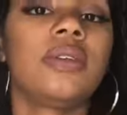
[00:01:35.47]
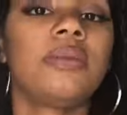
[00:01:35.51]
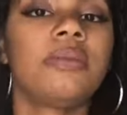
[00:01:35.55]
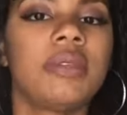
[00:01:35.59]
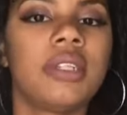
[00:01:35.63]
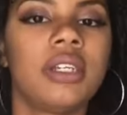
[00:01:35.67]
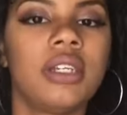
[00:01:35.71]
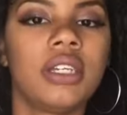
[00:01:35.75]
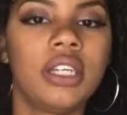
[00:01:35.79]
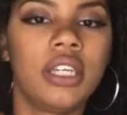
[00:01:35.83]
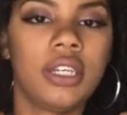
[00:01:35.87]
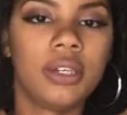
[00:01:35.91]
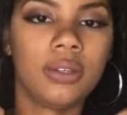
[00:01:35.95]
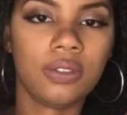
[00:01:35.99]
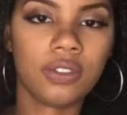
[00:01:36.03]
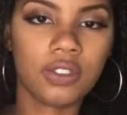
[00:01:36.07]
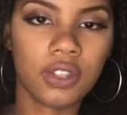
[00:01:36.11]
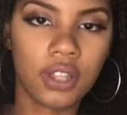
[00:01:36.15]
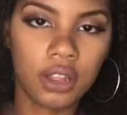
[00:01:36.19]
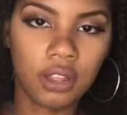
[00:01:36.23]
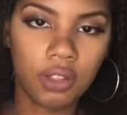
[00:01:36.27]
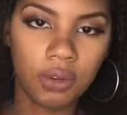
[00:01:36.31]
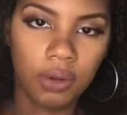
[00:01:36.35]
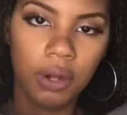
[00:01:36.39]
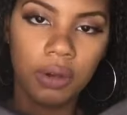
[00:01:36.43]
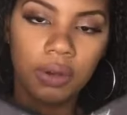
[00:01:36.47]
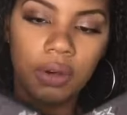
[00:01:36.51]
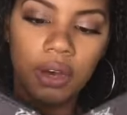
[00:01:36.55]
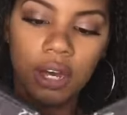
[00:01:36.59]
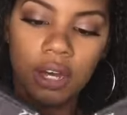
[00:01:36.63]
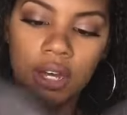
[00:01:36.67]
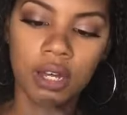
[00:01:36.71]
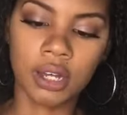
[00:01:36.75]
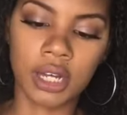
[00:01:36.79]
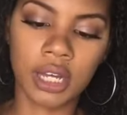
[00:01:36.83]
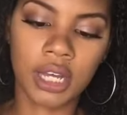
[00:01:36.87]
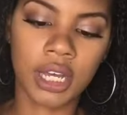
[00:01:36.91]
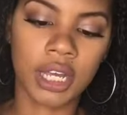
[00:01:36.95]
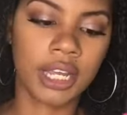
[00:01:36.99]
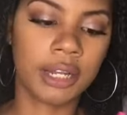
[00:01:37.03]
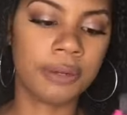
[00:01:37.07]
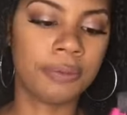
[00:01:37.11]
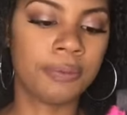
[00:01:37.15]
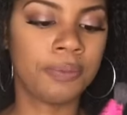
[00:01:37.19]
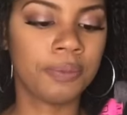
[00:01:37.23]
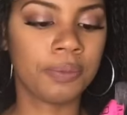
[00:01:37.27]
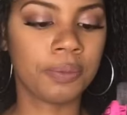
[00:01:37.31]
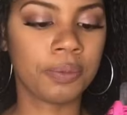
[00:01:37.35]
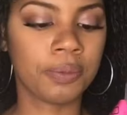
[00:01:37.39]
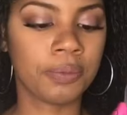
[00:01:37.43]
something cute to throw on